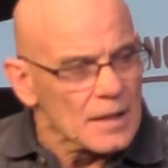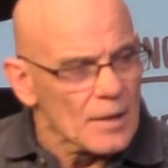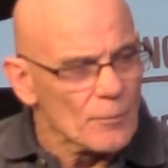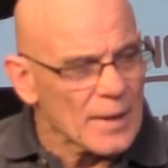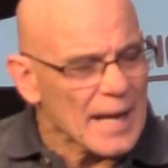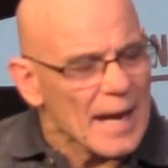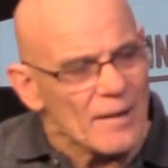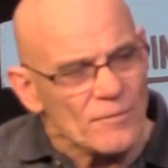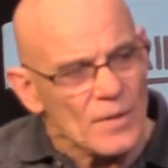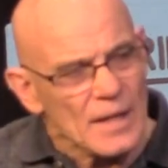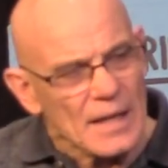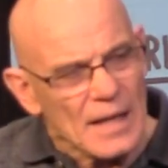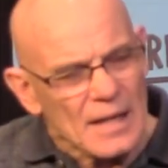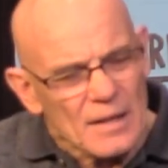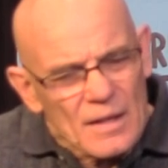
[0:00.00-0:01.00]
and we have,
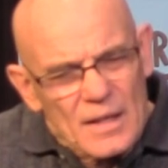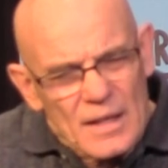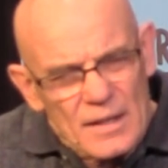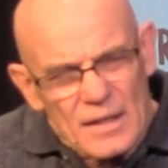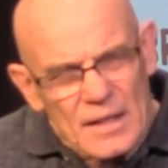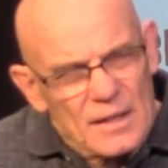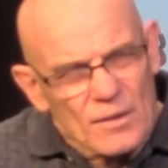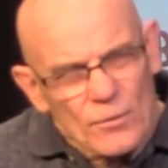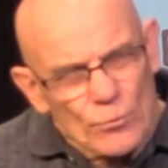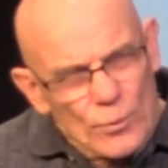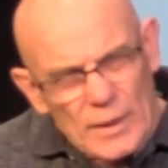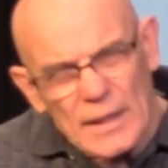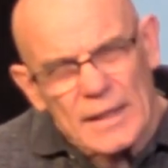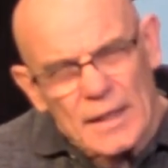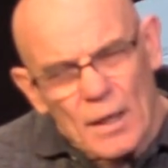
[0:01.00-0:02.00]
it, it
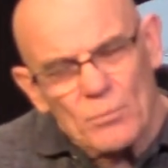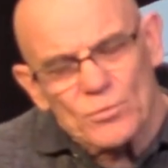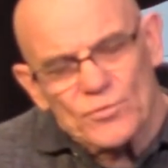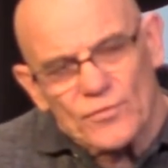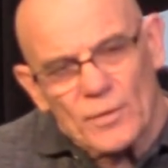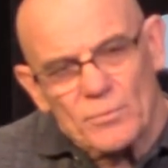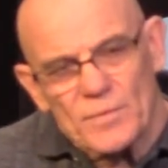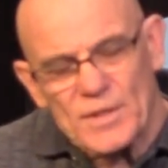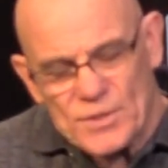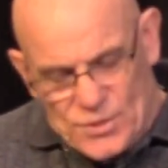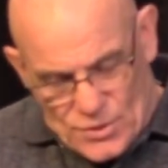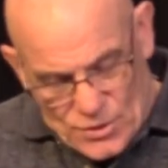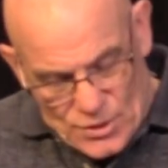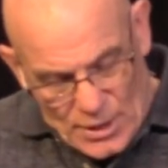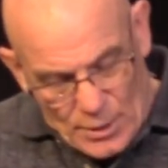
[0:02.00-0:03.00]
really comes from
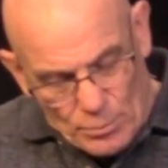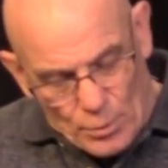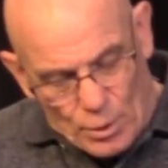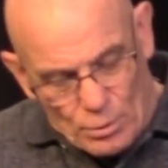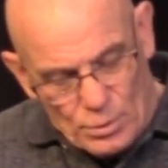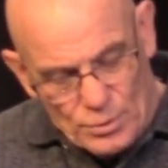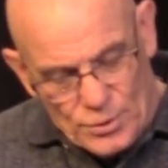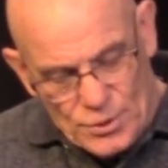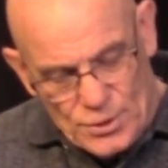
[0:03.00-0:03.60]
this zero